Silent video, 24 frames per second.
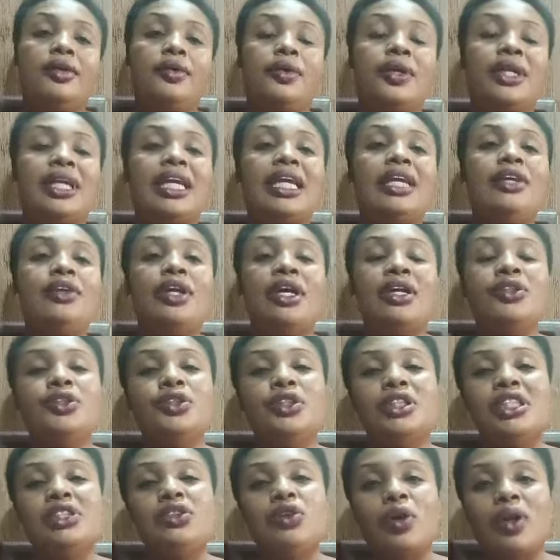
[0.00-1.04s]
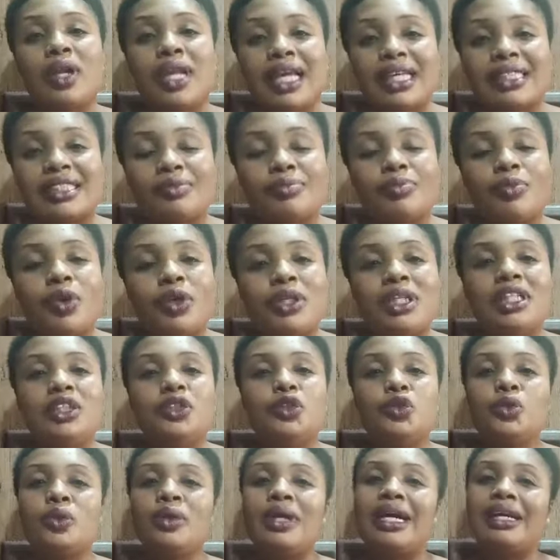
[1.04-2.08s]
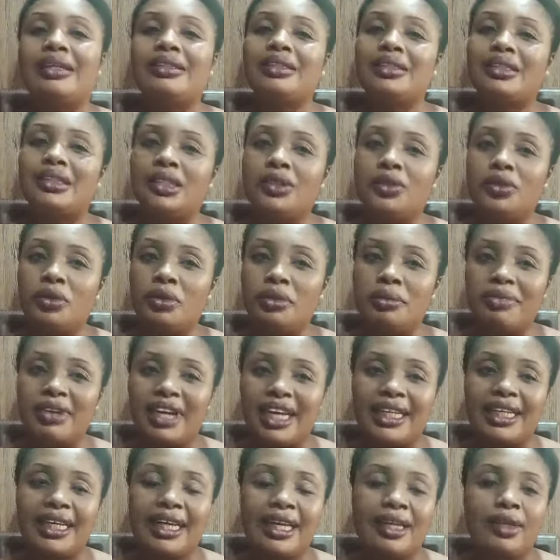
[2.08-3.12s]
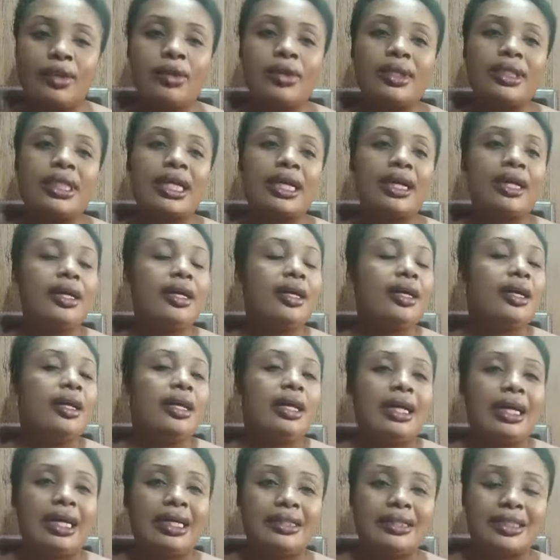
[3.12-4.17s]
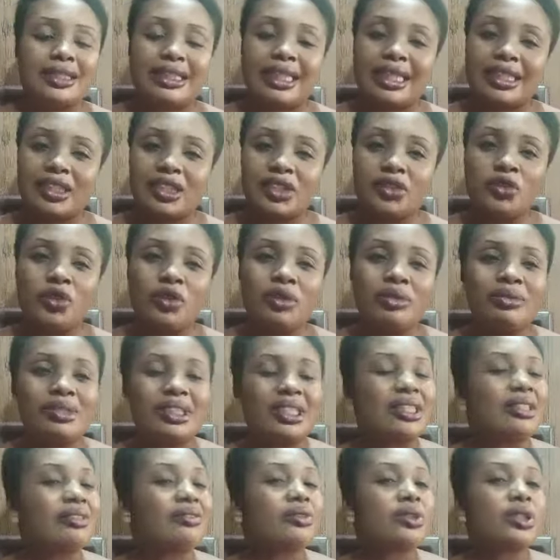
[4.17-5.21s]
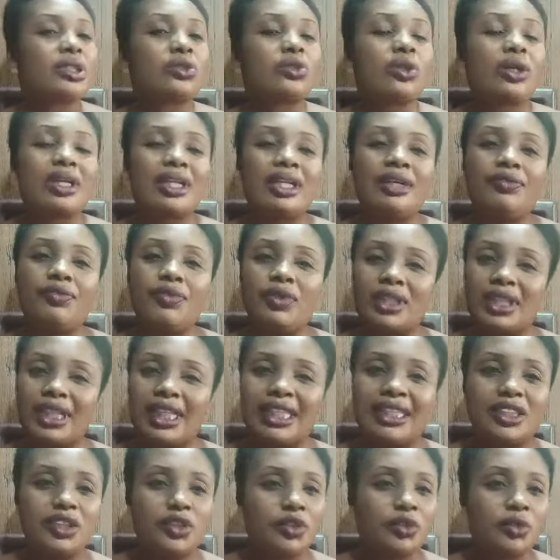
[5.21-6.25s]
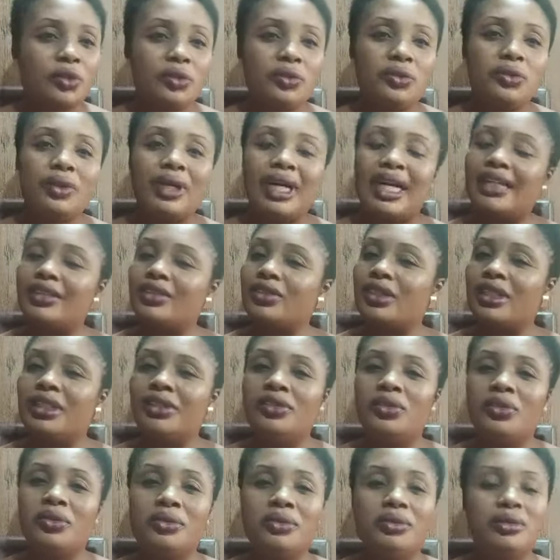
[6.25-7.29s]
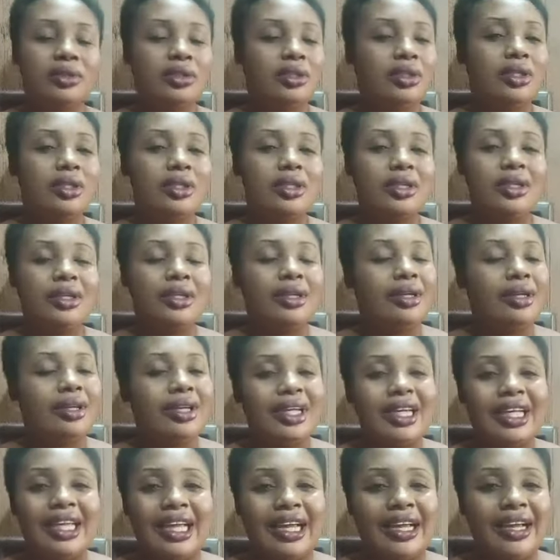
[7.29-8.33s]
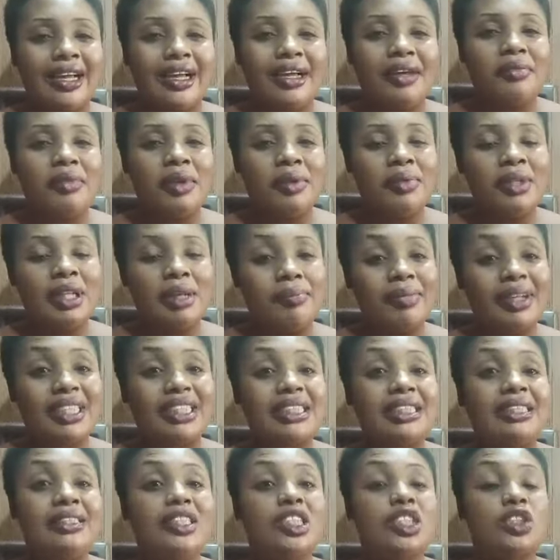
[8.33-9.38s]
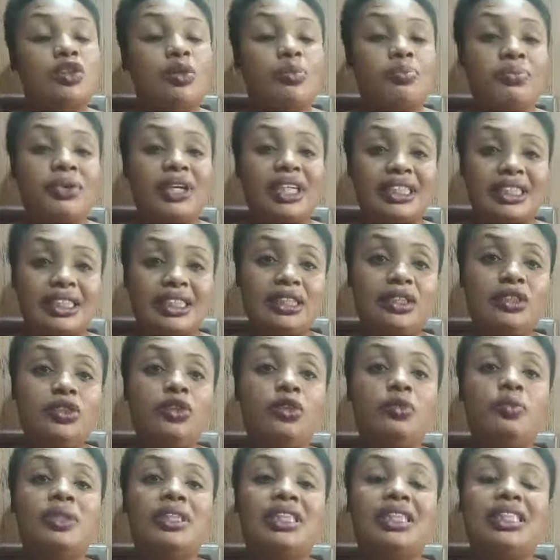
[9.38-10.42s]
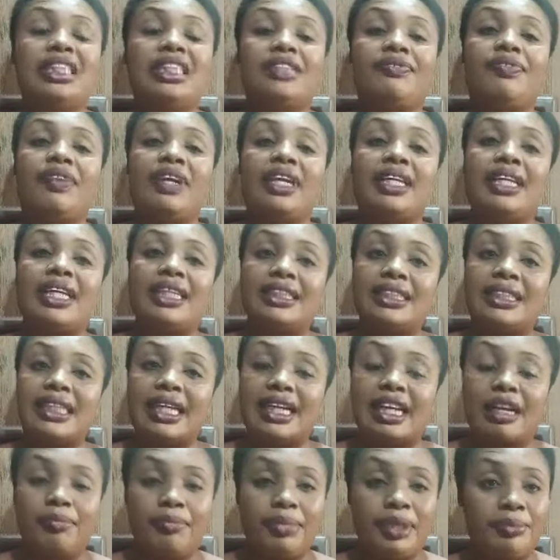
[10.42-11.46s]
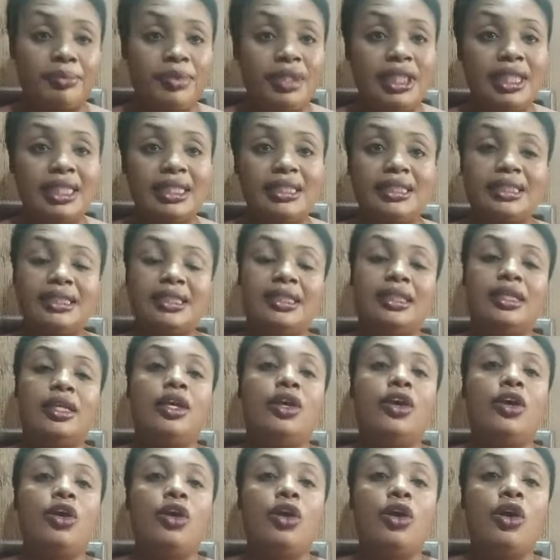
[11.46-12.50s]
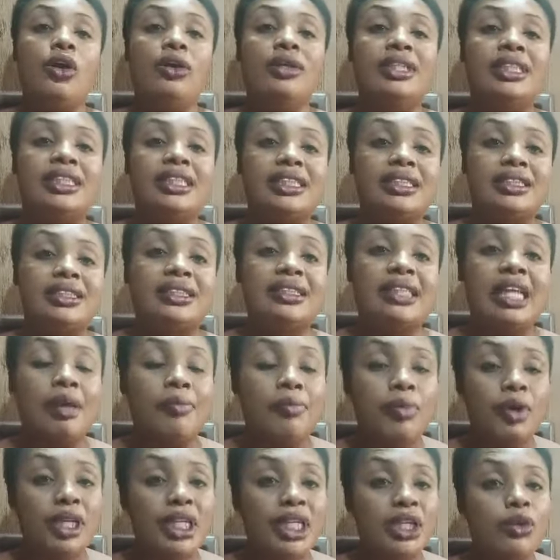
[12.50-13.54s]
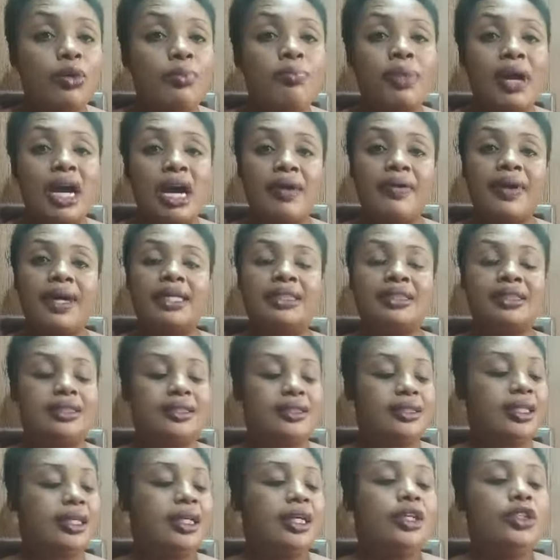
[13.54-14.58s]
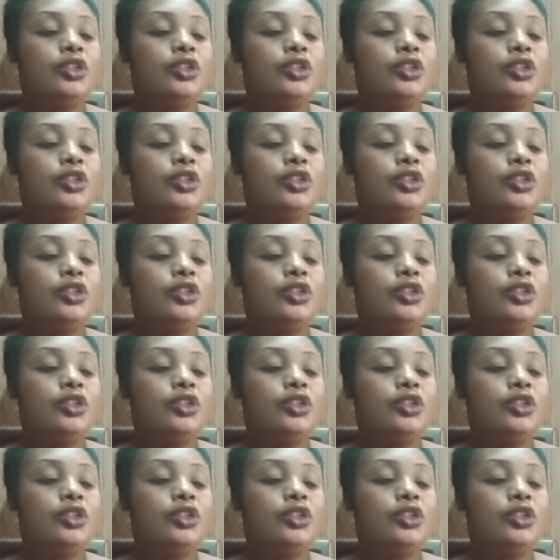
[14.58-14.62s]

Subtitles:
Okay, you are using your last money to go and, you know, hire a lawyer and start, you know, struggling for things you don't know how to, you know. Maybe the person is suppressing you with his financial capability or his diabolical powers.